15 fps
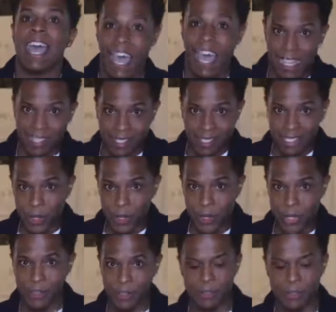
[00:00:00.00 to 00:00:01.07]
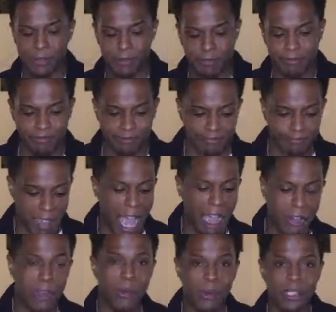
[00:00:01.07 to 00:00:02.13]
I still hear you. I
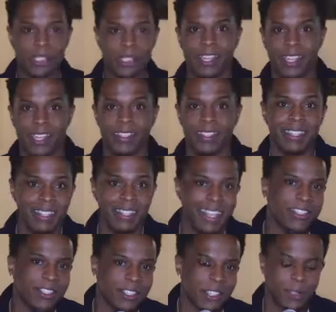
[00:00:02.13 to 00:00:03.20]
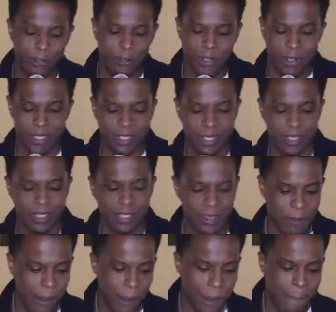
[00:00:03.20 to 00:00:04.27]
know what you're thinking. That's cute, Christian.
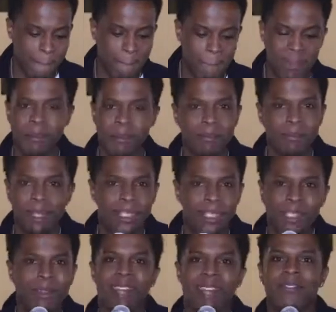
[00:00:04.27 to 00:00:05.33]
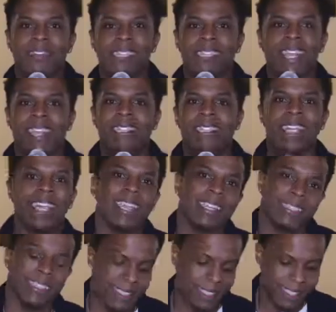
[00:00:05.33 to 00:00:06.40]
But you ain't even take a
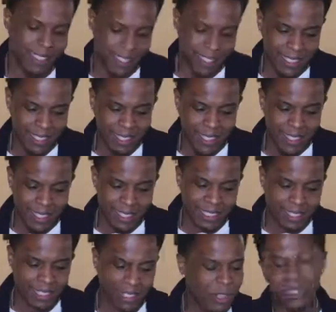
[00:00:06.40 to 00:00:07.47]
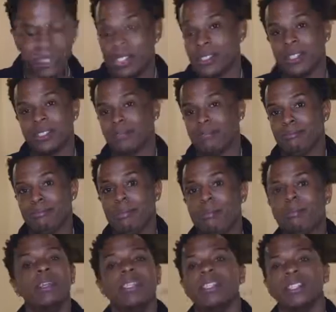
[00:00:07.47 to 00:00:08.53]
text. You just
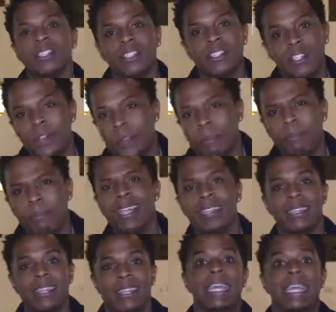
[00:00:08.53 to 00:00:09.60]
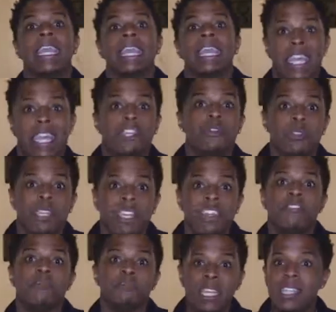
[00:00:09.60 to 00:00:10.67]
preaching your opinion. Can you
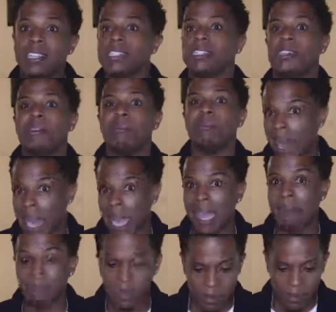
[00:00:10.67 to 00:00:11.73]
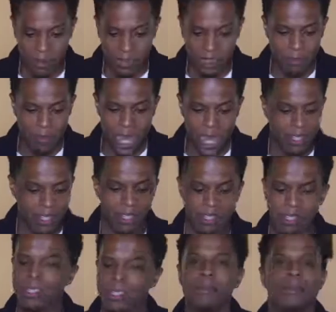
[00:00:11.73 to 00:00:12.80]
give me some Bible to back this
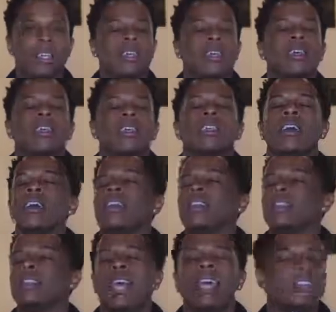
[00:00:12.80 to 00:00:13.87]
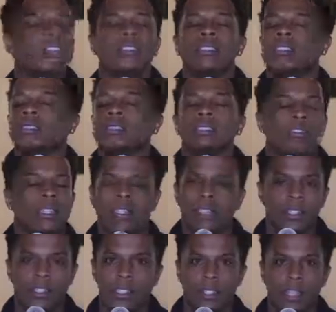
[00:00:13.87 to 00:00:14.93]
up? Y'all, that is
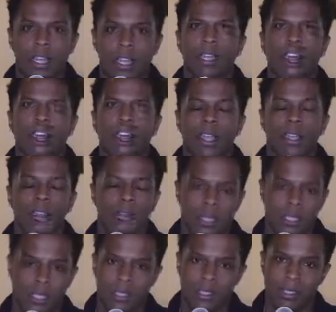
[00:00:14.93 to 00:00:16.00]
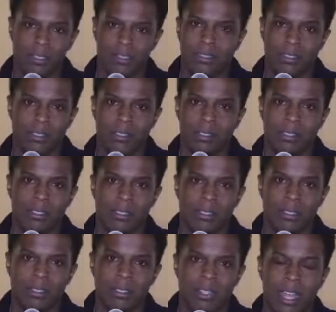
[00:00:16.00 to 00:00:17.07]
such a great question.
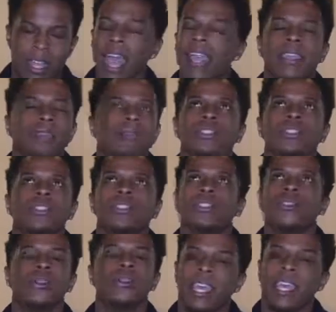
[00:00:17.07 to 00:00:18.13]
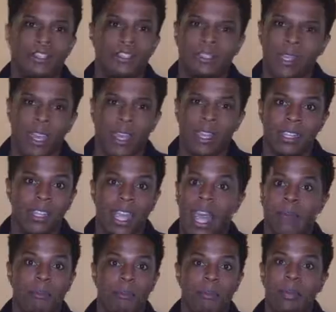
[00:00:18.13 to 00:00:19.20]
I am so glad you asked. I
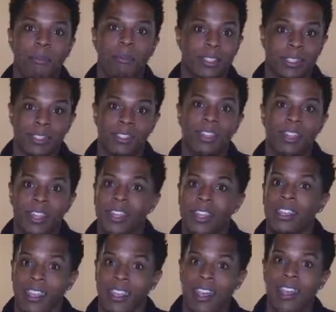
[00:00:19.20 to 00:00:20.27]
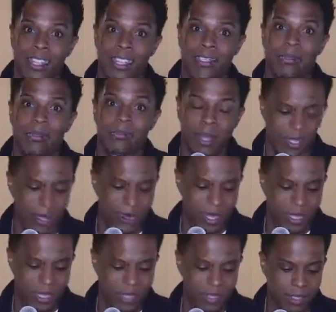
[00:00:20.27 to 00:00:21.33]
promise y'all ask the best
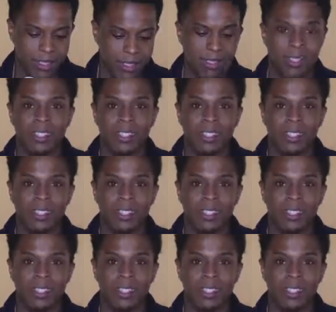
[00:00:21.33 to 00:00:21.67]
questions.